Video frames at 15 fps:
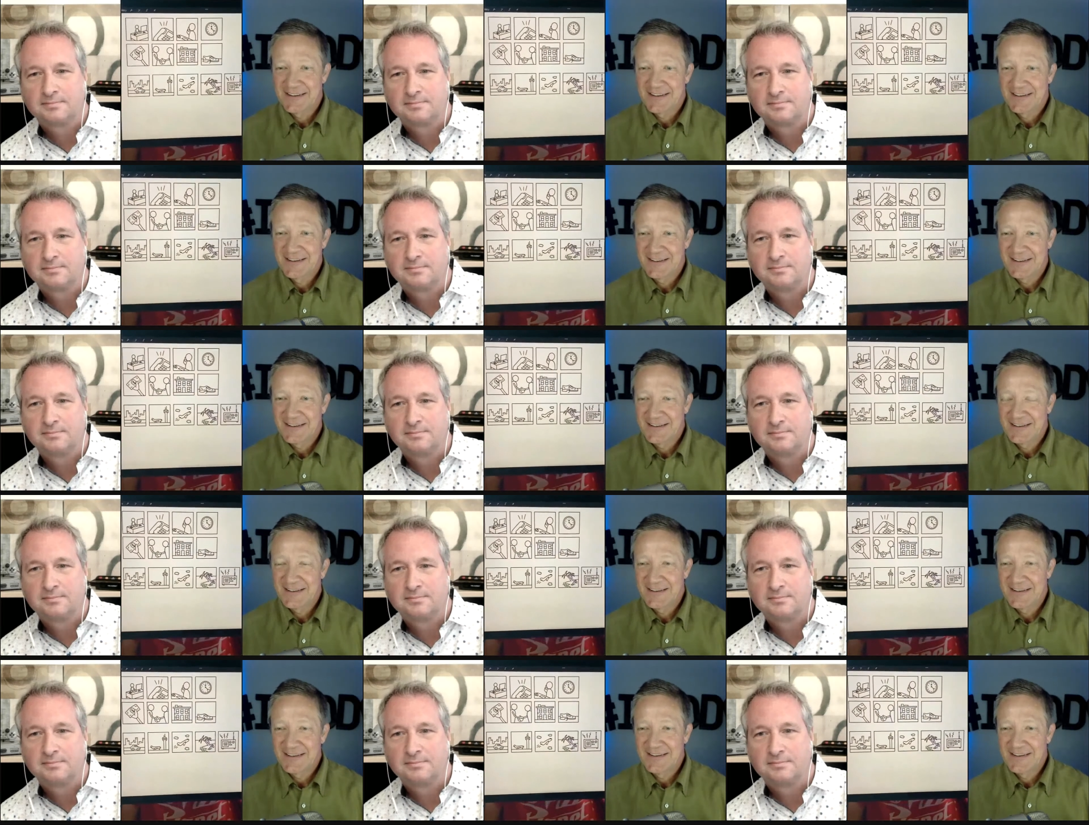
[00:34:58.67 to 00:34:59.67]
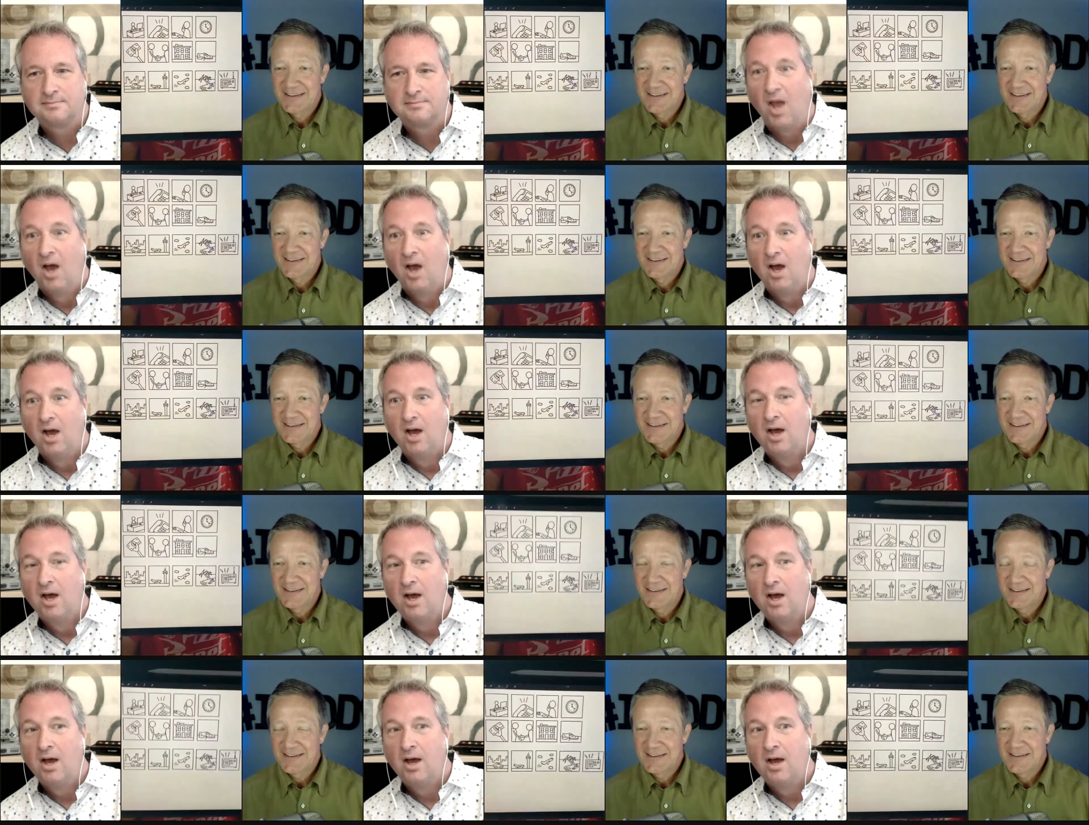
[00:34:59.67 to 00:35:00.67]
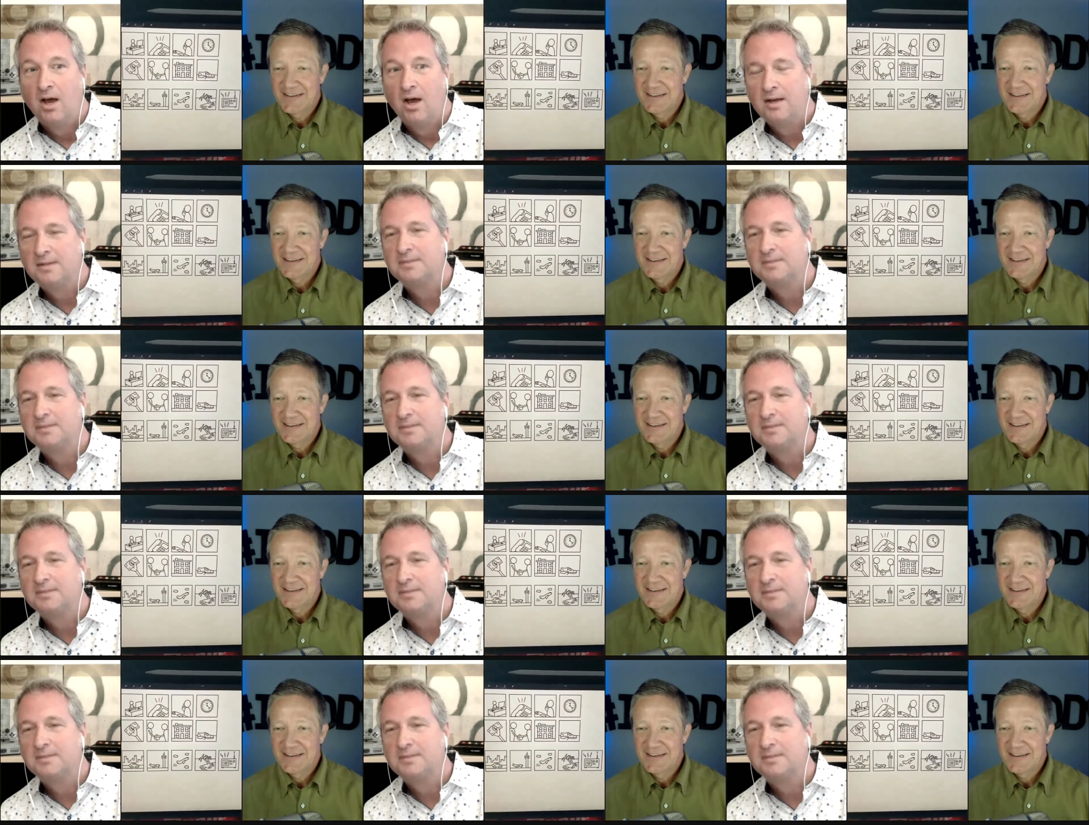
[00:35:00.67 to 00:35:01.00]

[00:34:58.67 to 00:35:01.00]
(no one is talking)